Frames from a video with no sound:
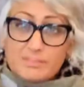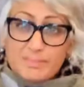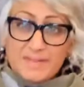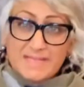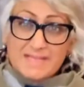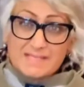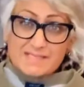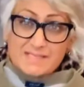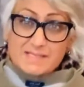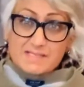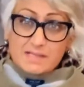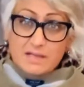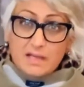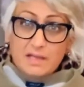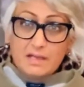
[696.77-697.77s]
pieces,
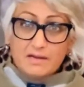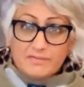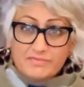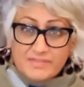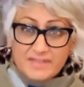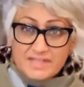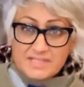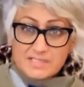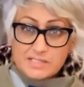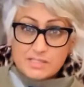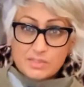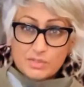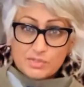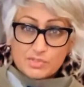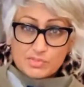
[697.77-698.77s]
and I love this
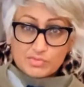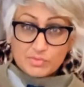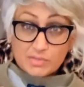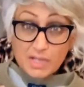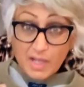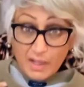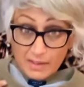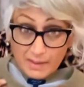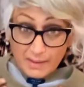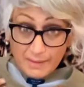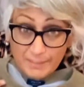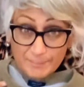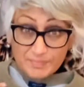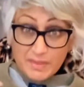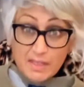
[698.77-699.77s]
neutral colour.
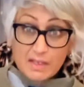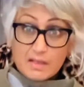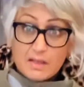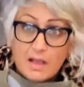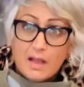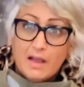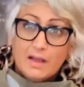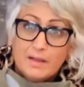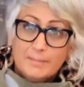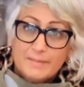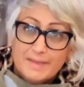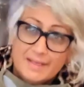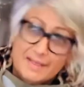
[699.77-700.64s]
It